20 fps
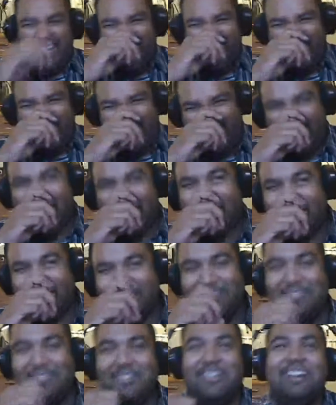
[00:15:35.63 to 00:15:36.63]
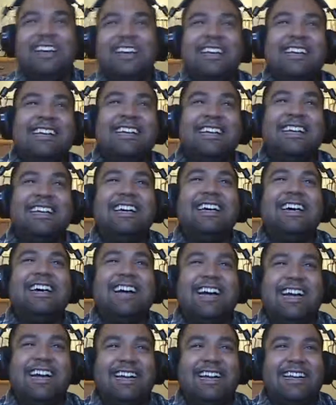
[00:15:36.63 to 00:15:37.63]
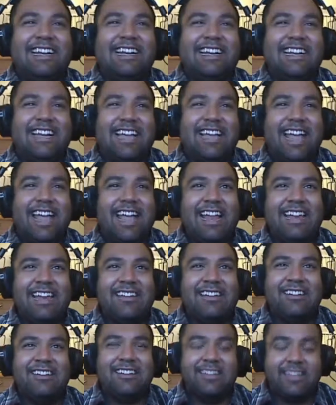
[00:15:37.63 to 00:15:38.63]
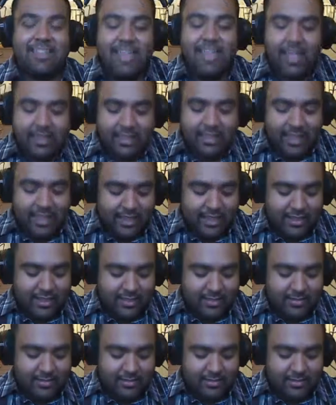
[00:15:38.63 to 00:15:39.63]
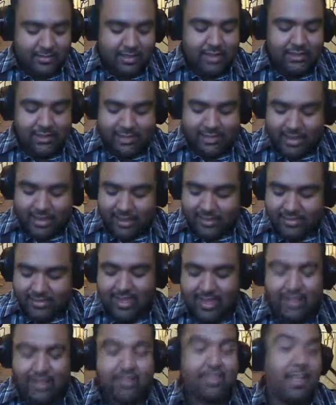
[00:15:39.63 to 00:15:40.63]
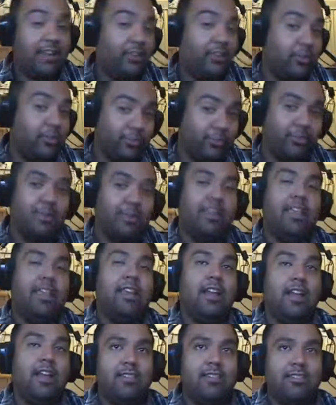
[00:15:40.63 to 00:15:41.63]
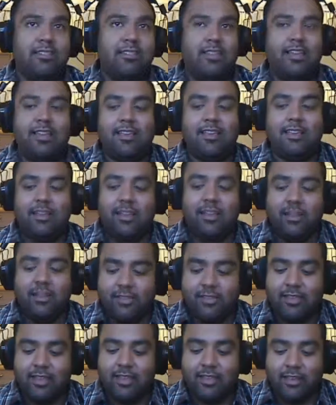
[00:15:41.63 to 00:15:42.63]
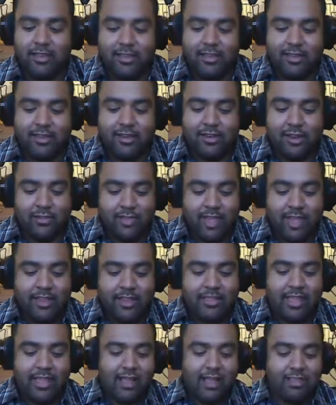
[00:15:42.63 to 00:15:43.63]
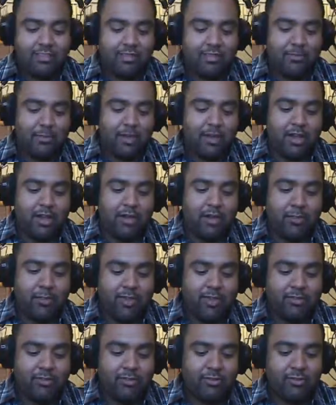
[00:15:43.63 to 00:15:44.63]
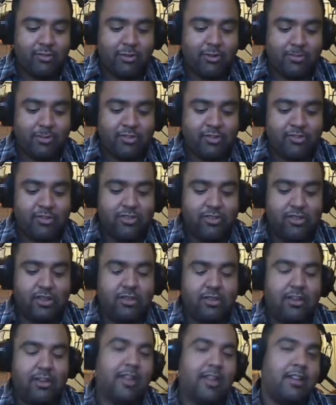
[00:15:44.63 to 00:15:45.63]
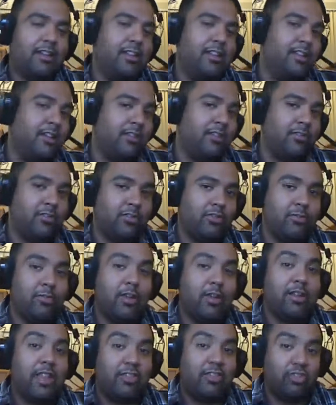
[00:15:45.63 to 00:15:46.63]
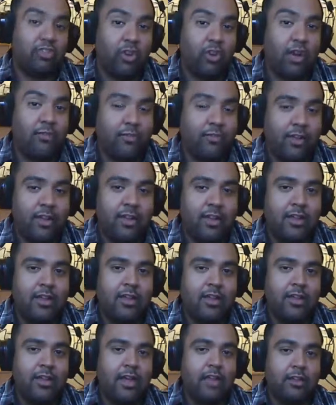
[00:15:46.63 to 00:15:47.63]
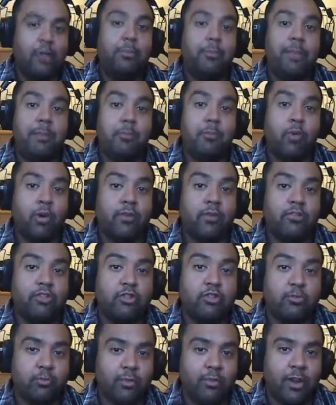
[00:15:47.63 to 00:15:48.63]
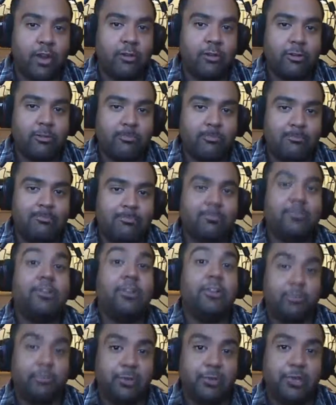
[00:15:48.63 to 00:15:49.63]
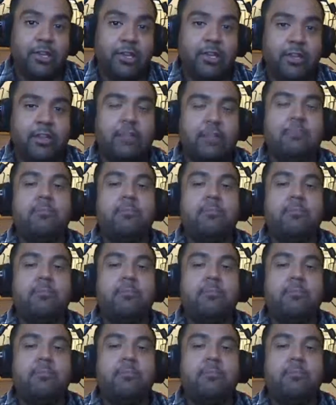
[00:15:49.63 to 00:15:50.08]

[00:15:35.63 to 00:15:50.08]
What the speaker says: I would too. All right, and the Deus Ex, that looked really nice. Like, it looks like they got some Western RPGs on lock. You know, they showed off a little bit more of Tomb Raider. Looked really good.